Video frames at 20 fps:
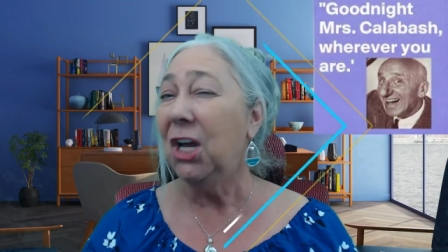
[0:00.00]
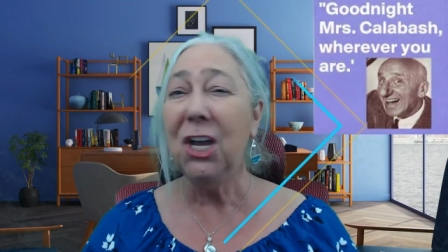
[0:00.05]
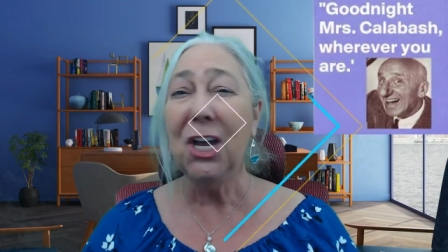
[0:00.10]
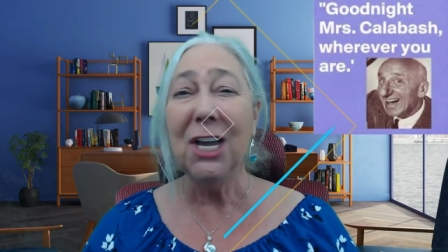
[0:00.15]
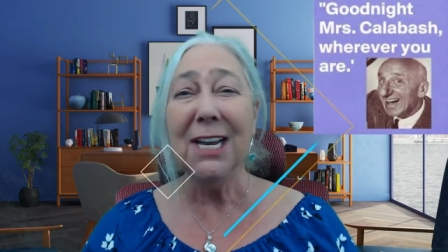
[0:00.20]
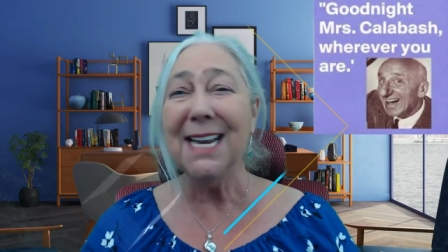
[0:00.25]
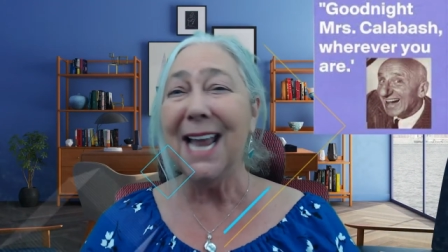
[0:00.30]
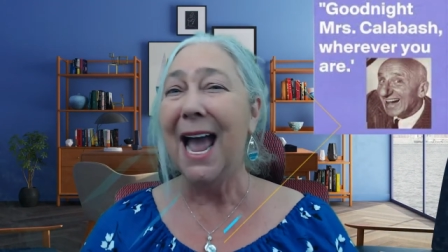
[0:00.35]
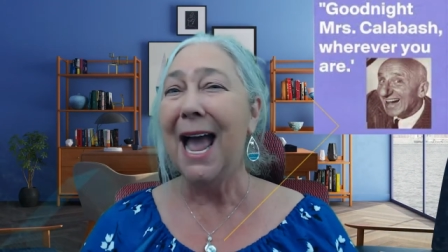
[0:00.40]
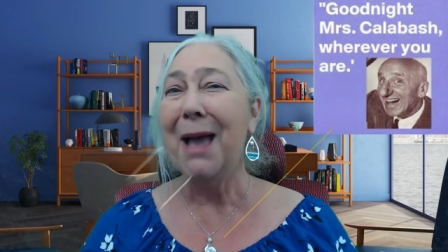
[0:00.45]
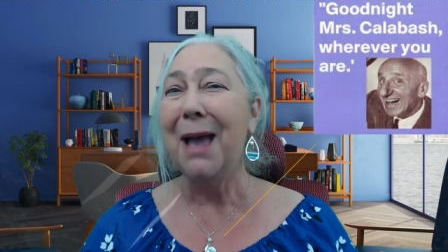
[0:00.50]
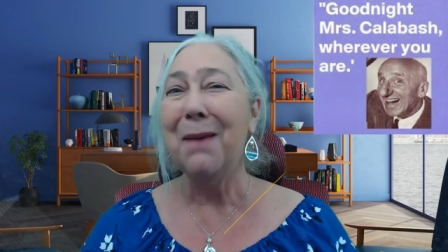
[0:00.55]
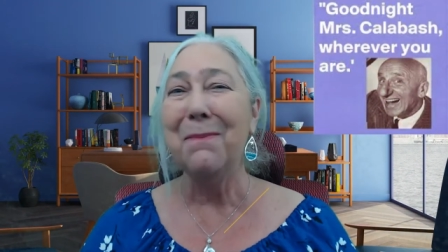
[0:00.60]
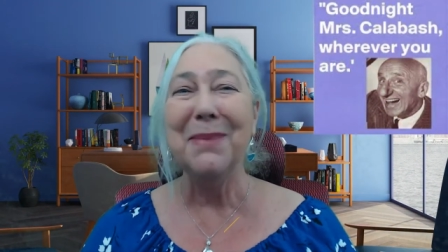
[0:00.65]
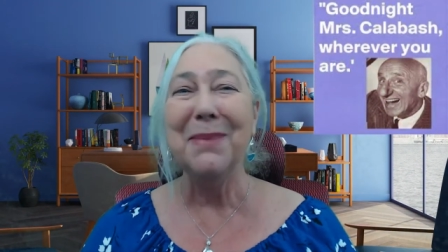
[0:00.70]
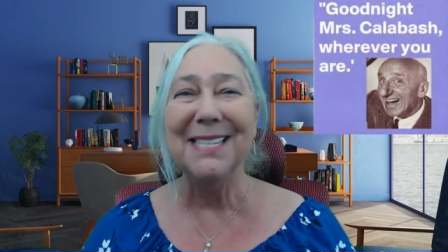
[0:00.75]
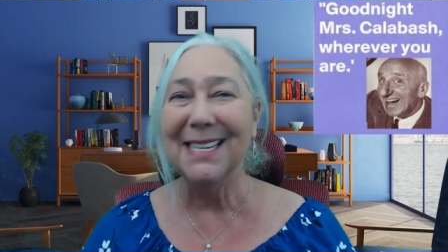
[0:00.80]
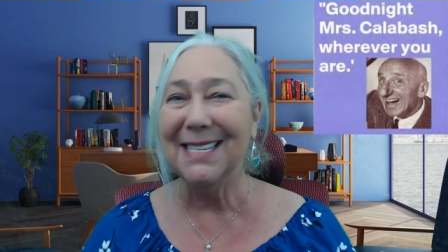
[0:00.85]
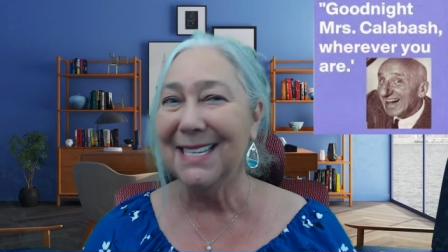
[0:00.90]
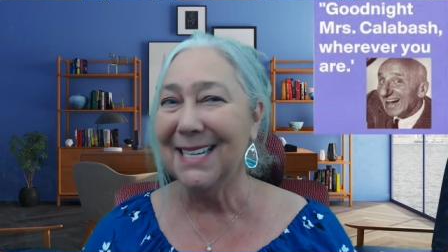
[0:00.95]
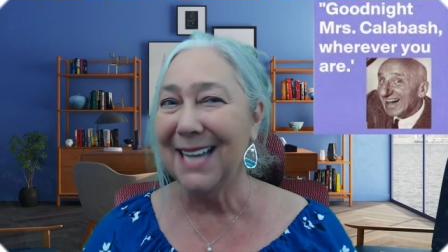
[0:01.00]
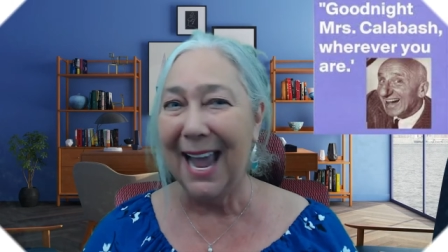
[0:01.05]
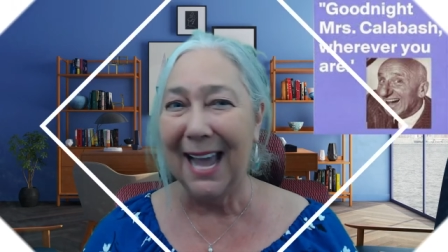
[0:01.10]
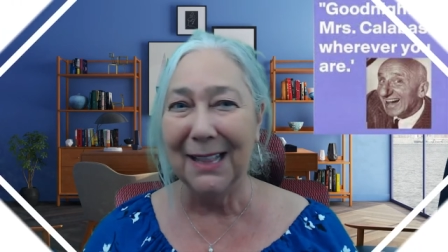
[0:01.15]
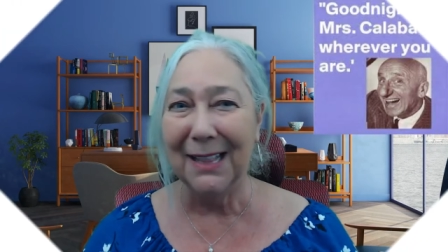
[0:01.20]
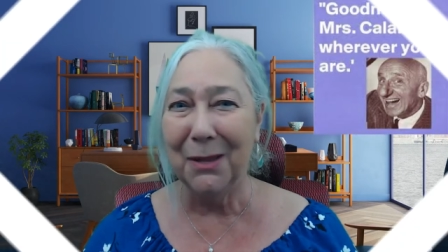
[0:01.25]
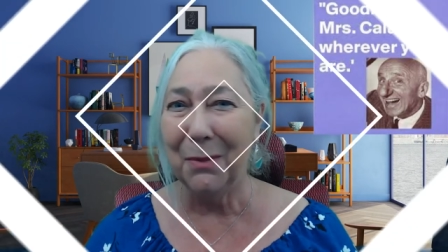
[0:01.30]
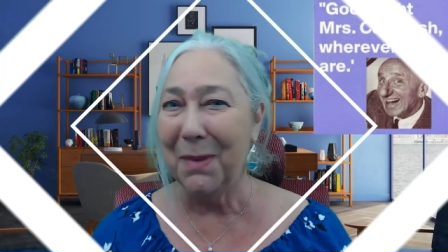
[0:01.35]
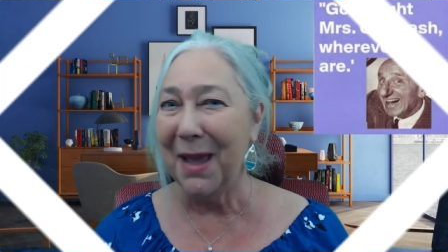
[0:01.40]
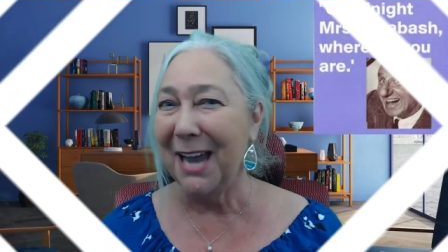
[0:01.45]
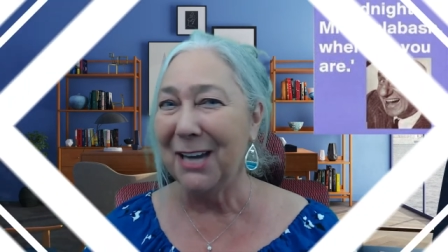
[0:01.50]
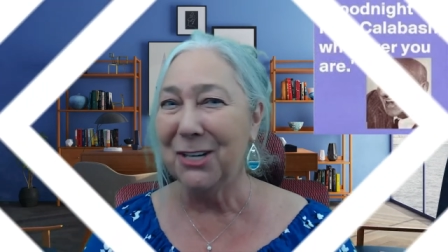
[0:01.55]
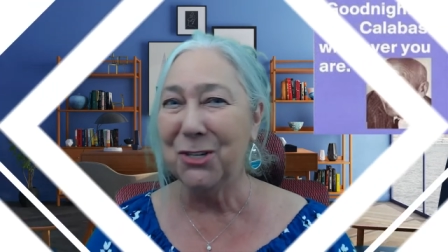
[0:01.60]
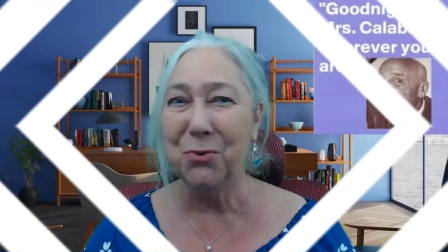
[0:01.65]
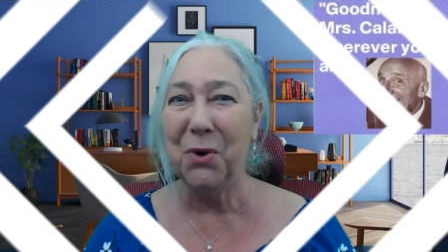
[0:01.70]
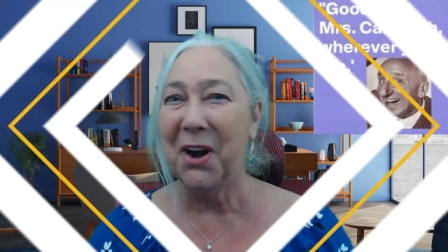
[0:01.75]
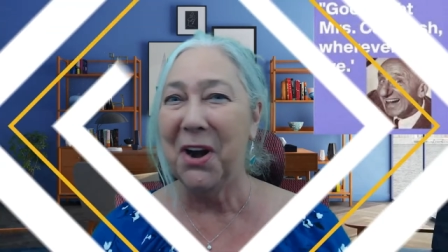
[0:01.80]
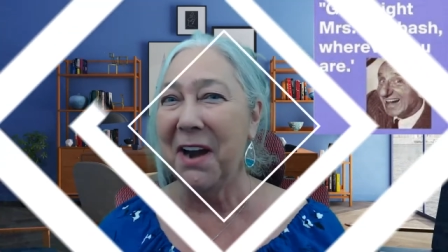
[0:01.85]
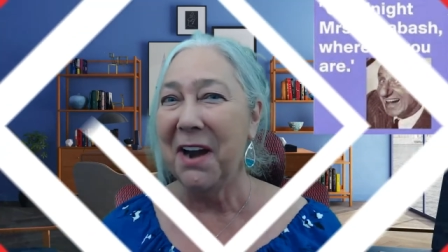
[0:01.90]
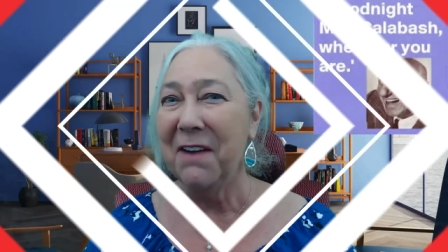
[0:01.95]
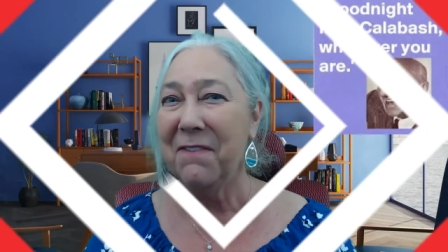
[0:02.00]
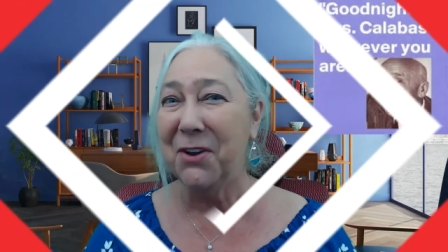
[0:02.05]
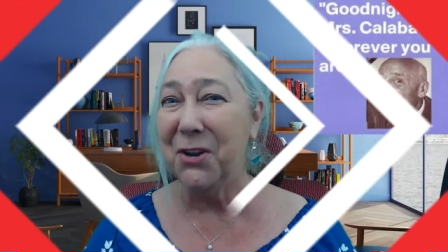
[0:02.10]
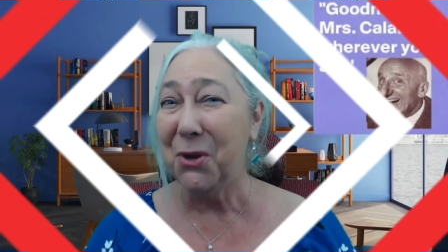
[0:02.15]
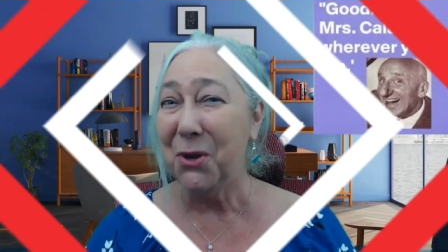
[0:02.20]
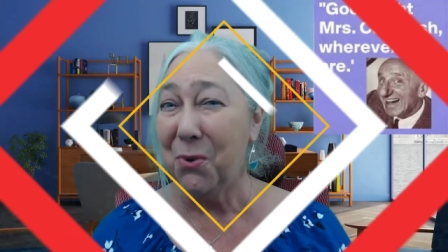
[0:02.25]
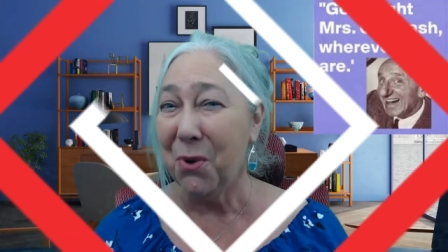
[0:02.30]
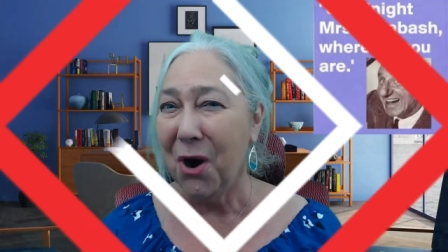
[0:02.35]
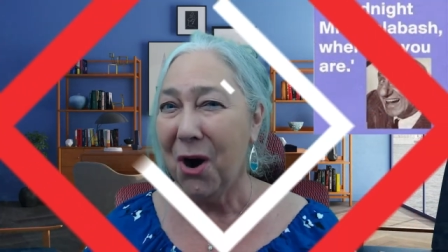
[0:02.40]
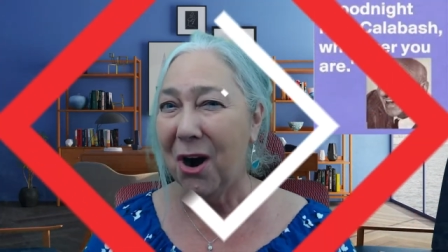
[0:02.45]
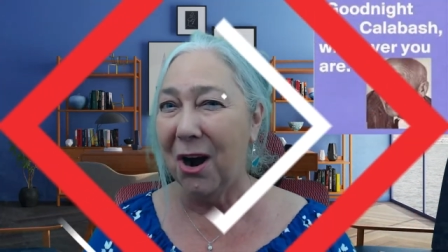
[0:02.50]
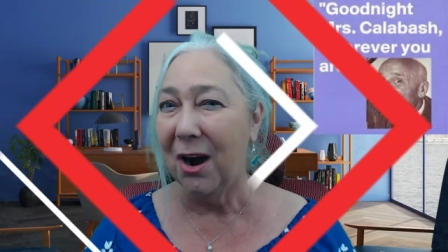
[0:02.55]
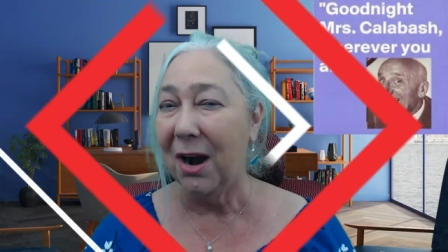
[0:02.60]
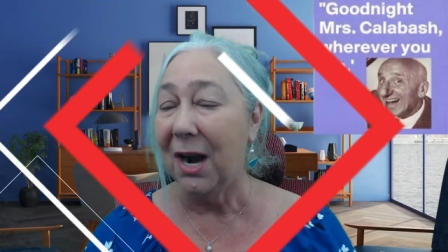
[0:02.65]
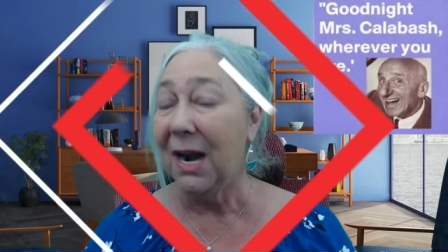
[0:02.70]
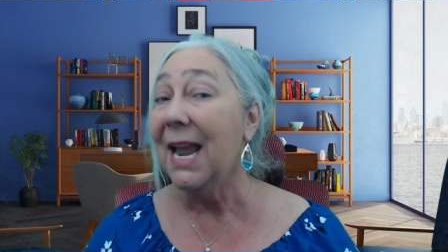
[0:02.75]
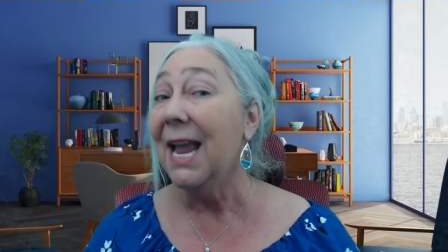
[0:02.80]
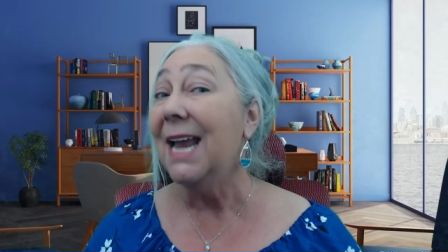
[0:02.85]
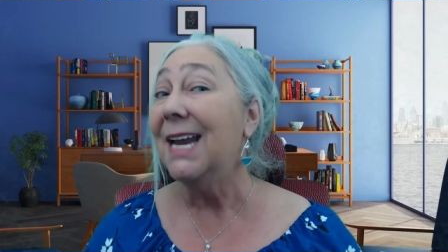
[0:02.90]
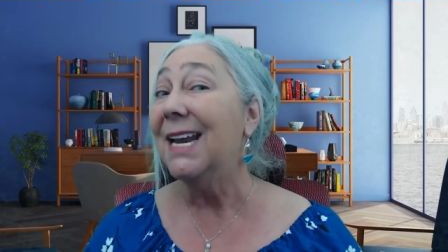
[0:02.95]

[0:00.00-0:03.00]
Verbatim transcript: Good night, Mrs. Calabash, wherever you are.